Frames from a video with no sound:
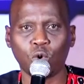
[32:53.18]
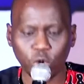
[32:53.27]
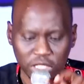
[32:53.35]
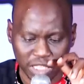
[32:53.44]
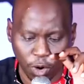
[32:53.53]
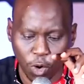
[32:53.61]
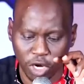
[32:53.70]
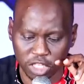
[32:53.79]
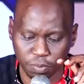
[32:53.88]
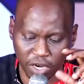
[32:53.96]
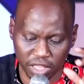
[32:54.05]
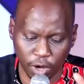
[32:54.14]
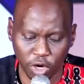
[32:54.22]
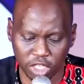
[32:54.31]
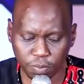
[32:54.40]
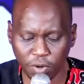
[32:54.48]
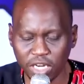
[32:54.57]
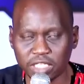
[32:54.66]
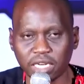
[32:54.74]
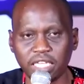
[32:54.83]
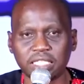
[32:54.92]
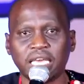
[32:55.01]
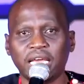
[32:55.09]
Who is the Holy Spirit? The Holy Spirit
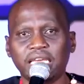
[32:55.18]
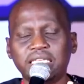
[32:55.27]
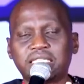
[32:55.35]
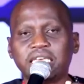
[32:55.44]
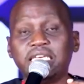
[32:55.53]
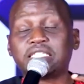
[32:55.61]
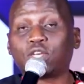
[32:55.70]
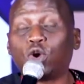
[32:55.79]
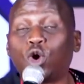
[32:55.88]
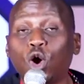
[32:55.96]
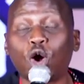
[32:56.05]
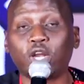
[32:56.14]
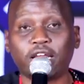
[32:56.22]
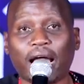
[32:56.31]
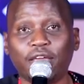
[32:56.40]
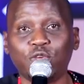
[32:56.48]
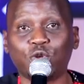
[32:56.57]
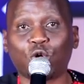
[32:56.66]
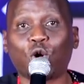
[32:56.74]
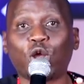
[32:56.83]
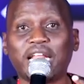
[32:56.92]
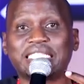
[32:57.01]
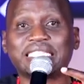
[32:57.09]
is God.
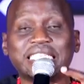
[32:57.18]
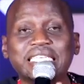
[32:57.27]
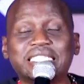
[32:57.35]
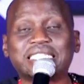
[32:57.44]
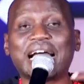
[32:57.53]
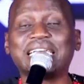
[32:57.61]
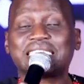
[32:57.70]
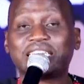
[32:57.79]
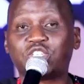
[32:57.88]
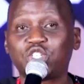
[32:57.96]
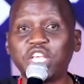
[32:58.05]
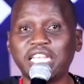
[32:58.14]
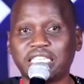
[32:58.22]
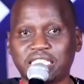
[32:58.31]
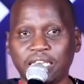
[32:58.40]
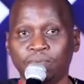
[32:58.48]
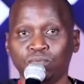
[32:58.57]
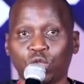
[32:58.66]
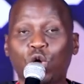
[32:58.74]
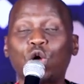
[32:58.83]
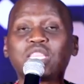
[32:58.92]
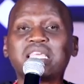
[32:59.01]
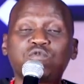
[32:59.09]
God exists as a Trinity.
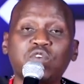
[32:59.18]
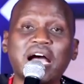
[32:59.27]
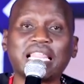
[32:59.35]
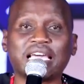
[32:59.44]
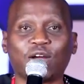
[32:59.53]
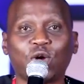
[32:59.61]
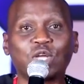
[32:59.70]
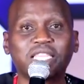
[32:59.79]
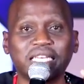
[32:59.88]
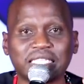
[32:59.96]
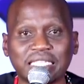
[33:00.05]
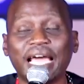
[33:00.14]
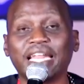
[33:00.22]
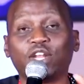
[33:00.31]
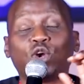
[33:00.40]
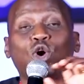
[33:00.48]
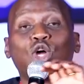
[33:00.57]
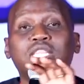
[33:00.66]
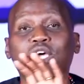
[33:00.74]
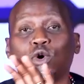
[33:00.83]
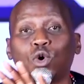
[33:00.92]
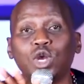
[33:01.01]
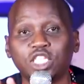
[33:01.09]
God the Father, God the Son, and God
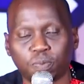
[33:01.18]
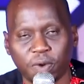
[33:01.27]
the Holy